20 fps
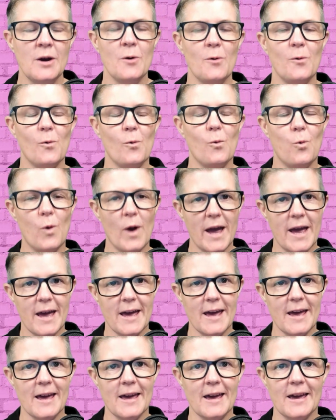
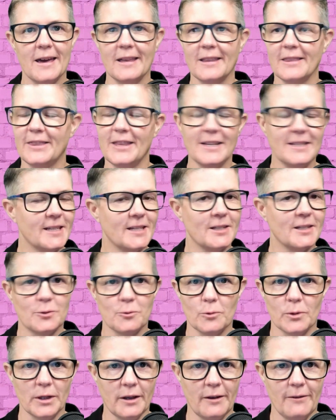where these things
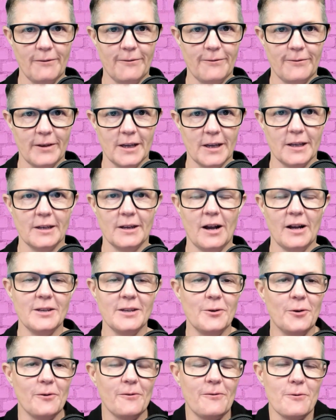really fit.
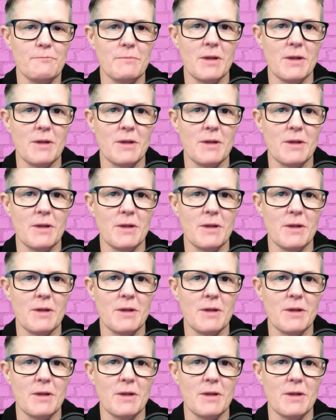For me,